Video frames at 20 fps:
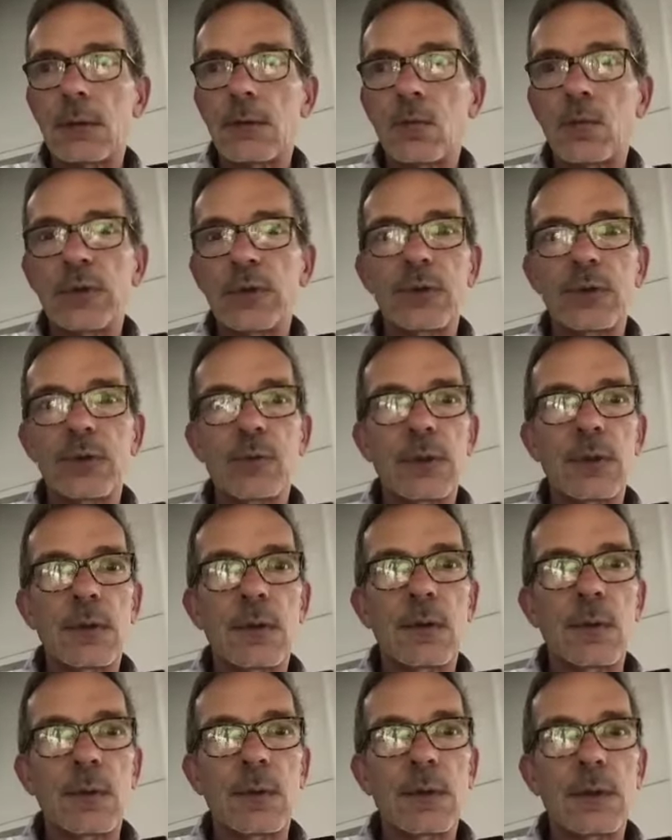
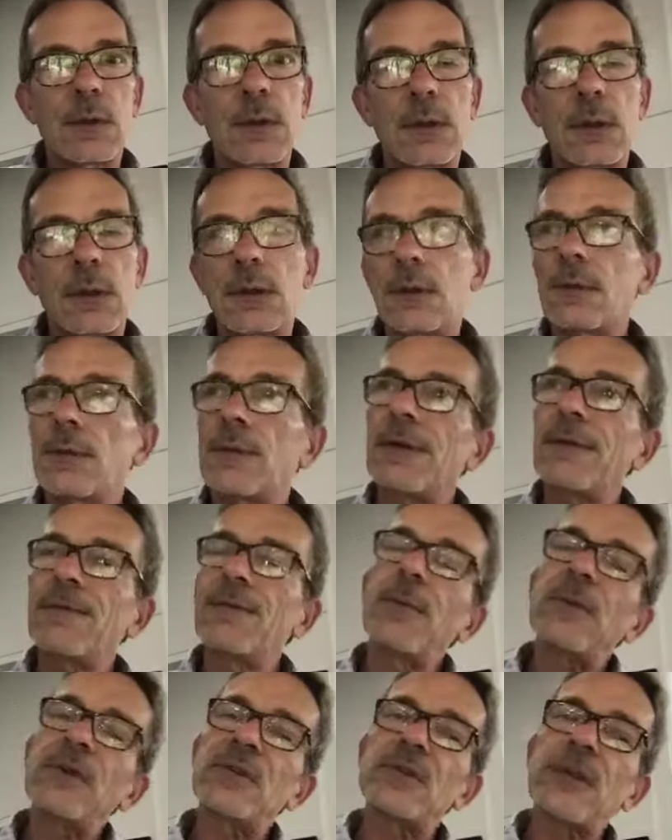redoing the
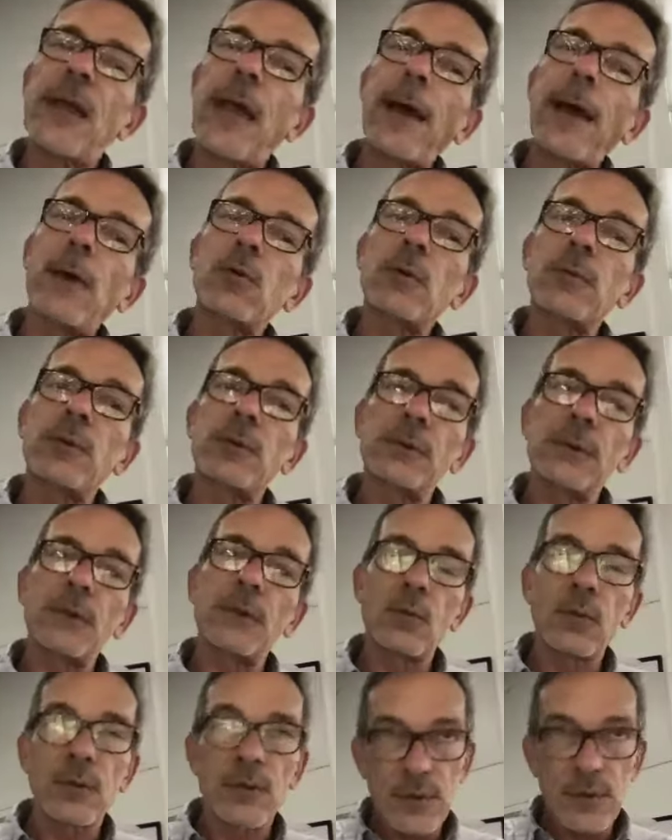infamous tower
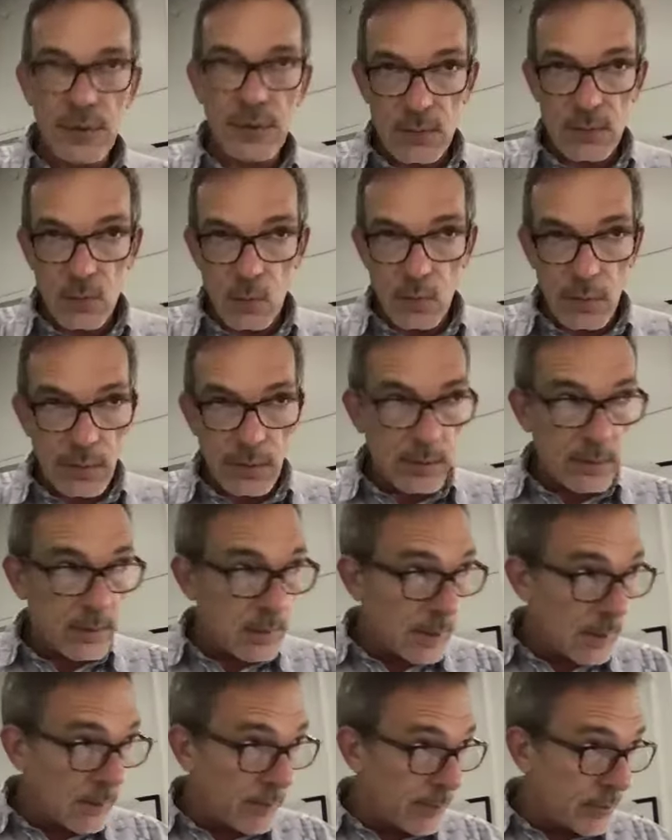building, which is
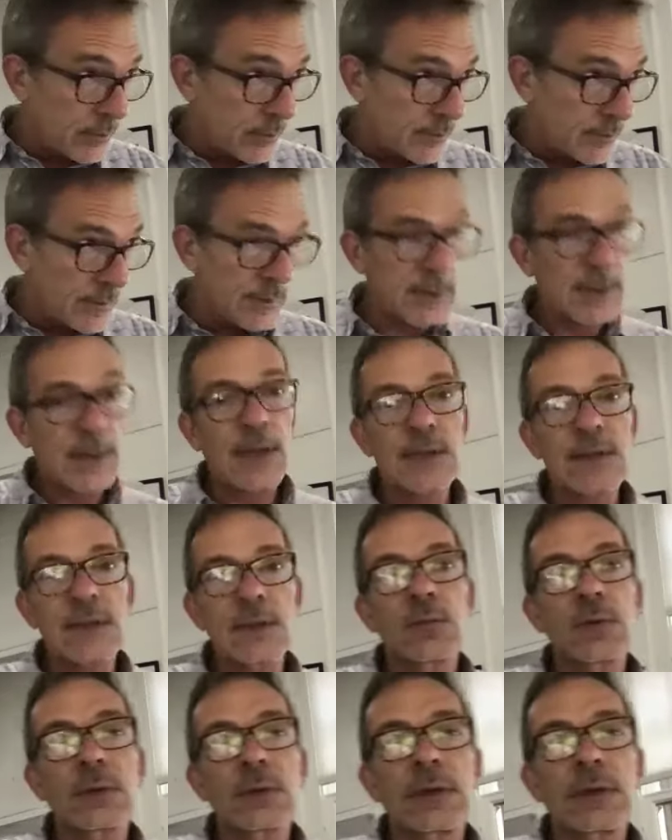a building that
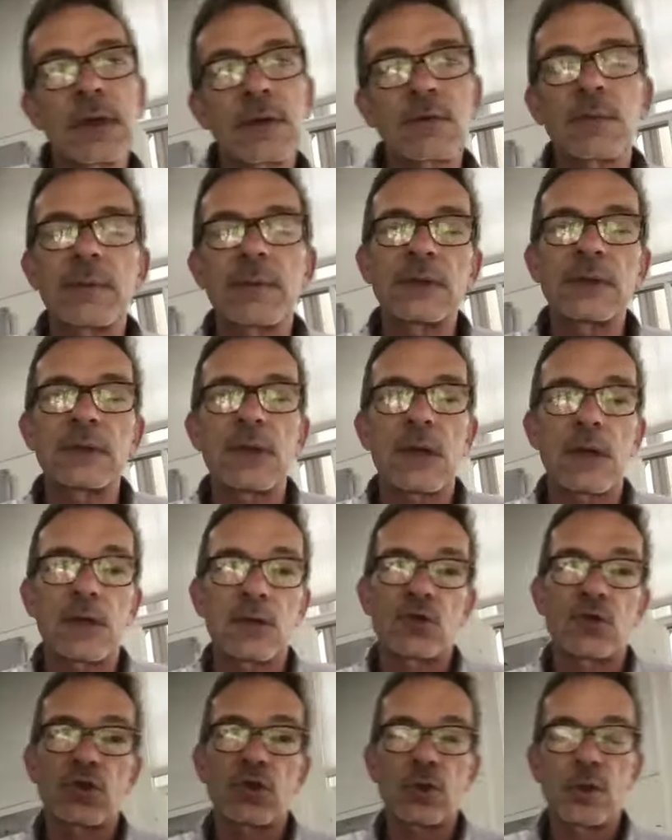hasn't really ever been
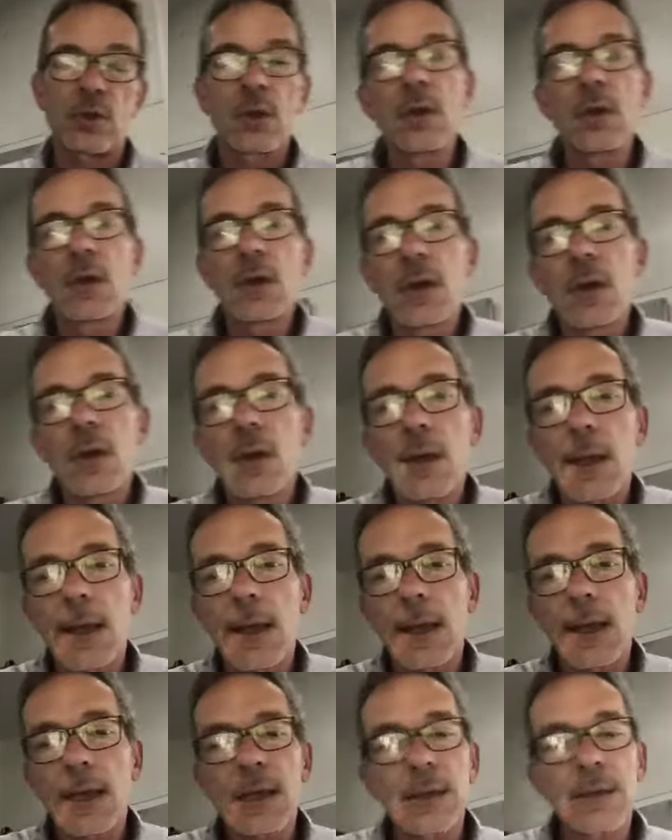touched.
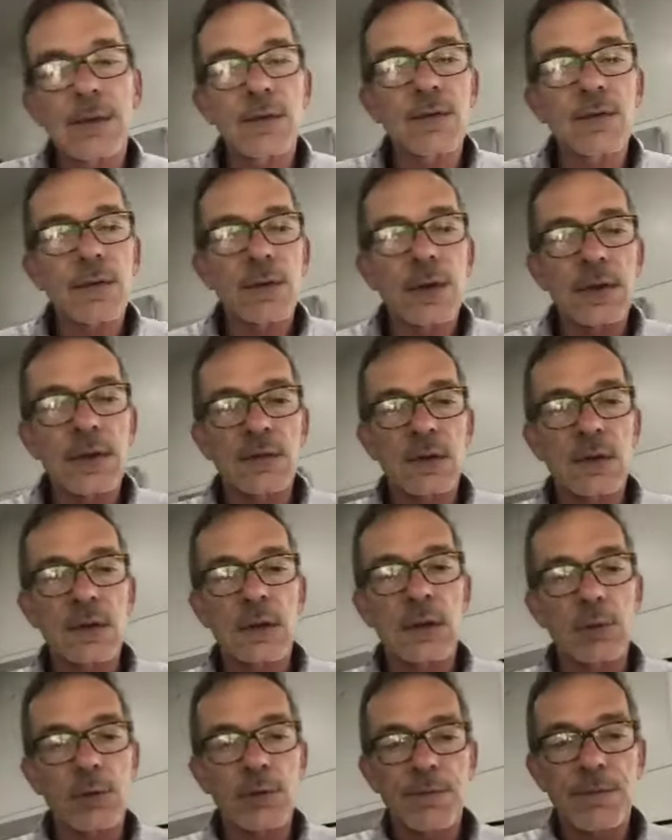And so that's going to
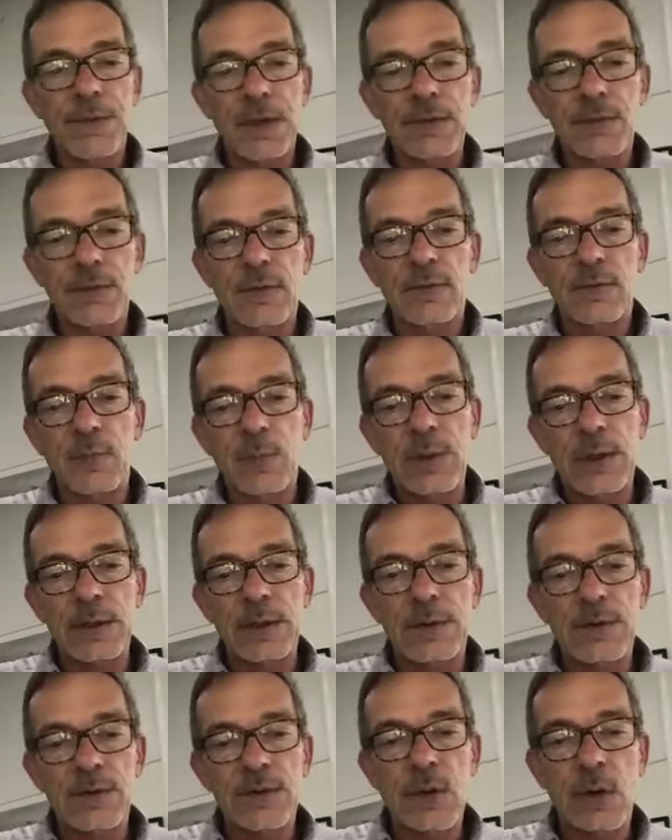go in phases, probably
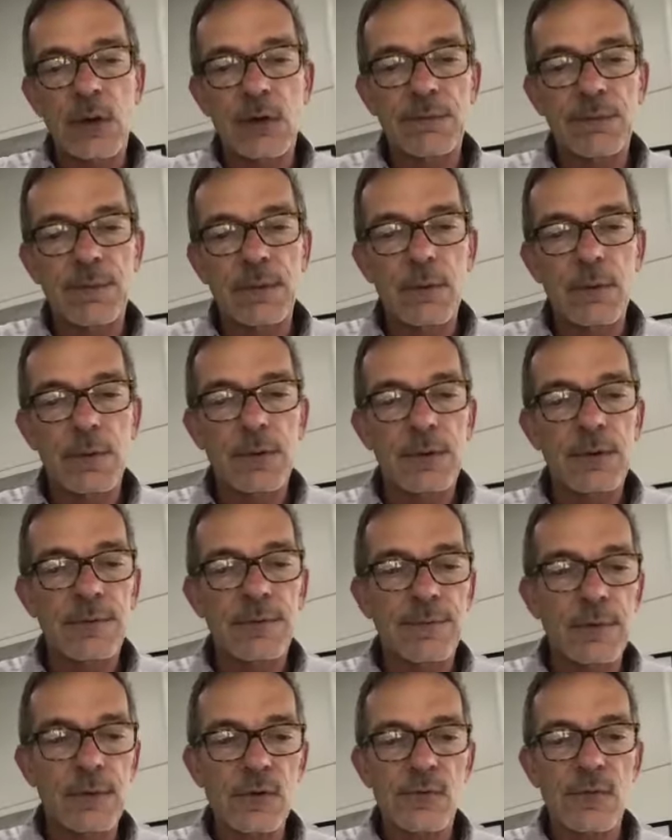the second floor, then the
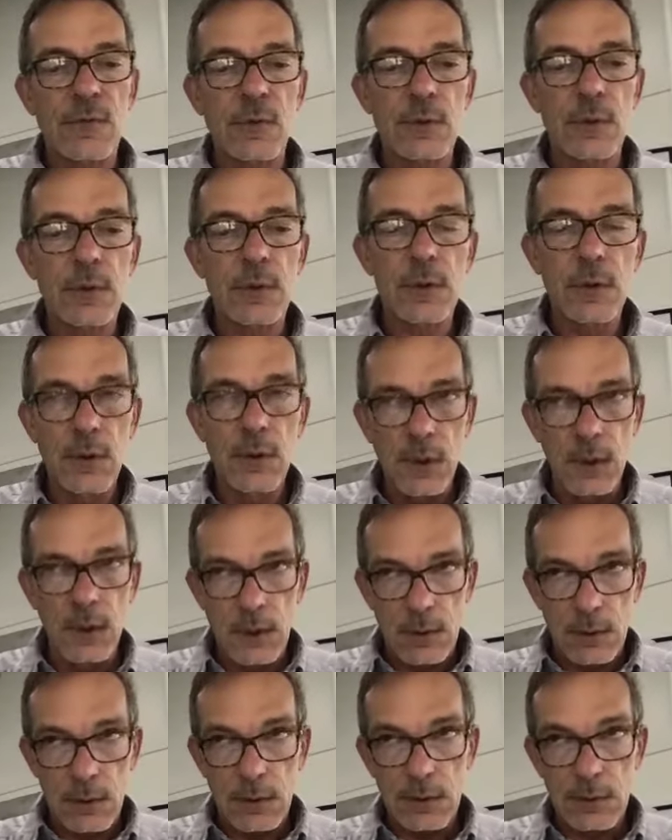first floor,
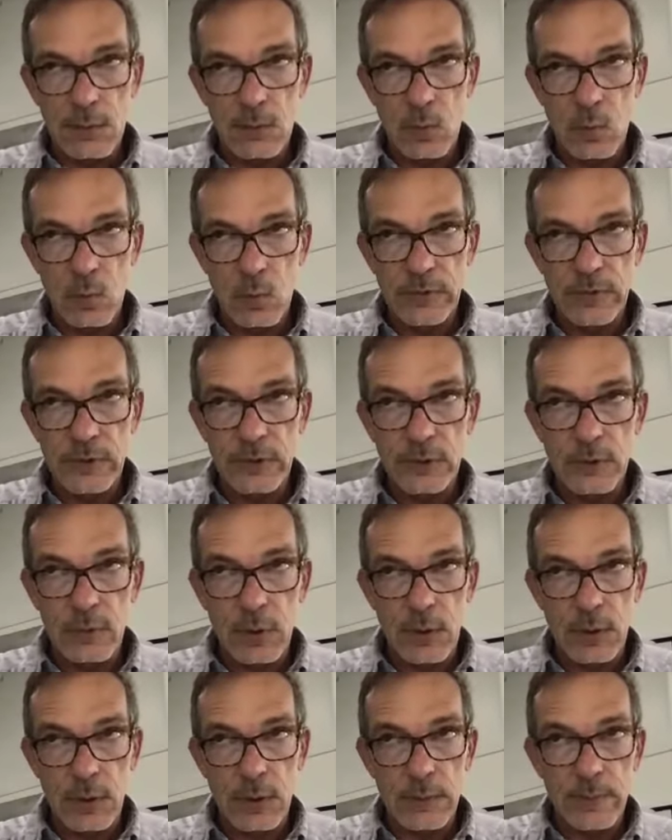and
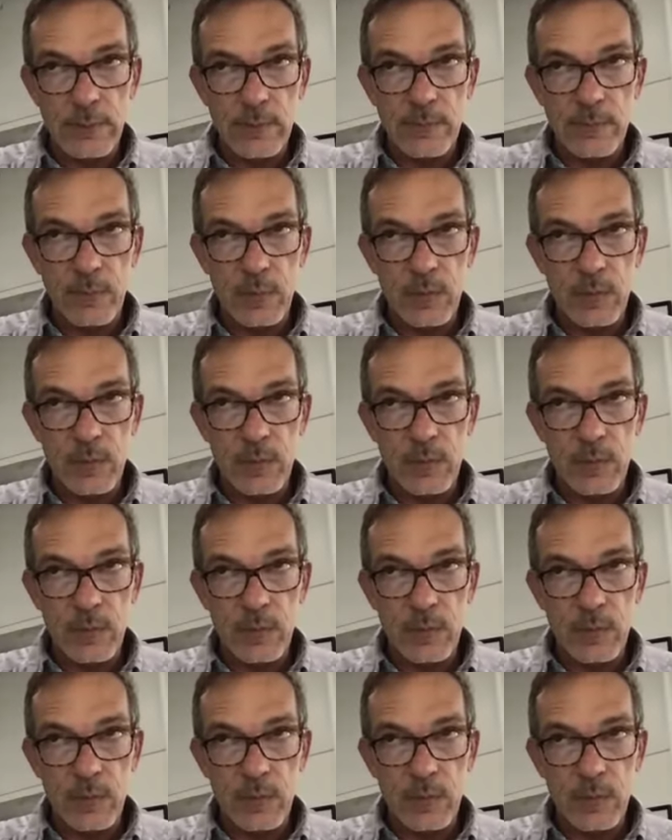um,